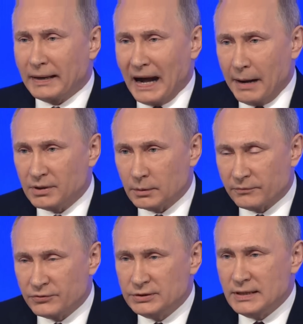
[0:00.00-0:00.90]
That
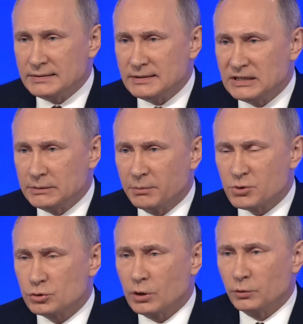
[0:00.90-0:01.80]
was a
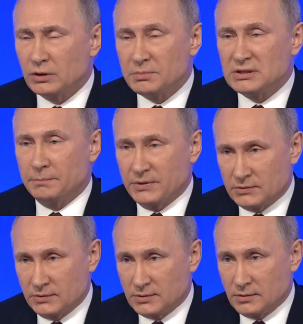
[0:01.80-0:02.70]
cornerstone
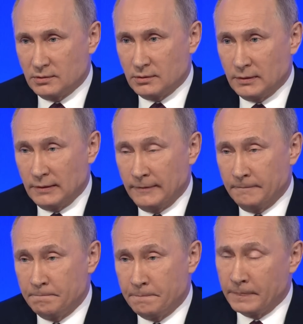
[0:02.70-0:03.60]
of the
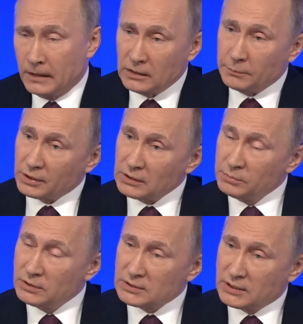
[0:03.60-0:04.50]

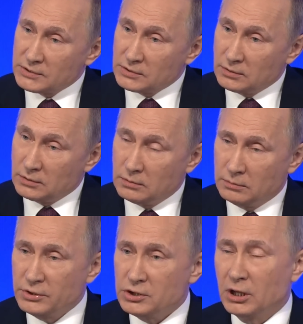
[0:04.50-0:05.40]
international security
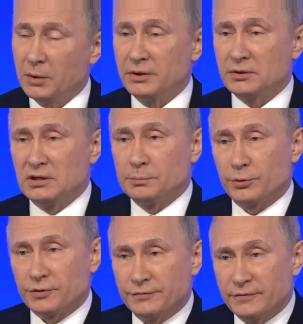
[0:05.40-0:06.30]
system, and we
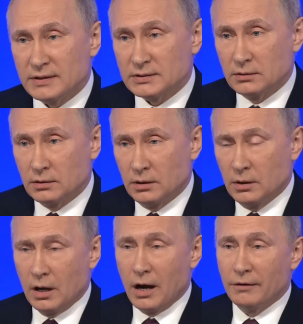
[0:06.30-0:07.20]
were told
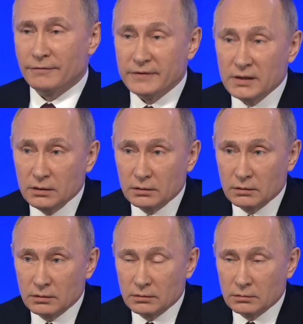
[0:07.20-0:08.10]
that that was
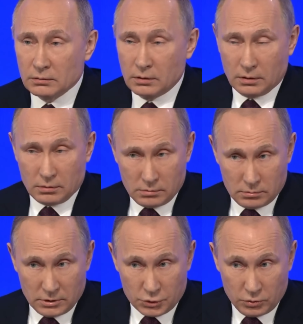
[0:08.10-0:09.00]
not
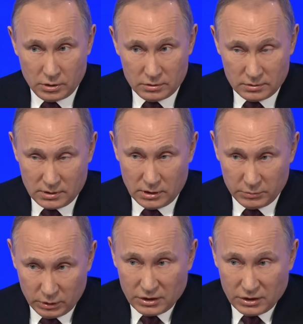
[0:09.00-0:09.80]
against Russia.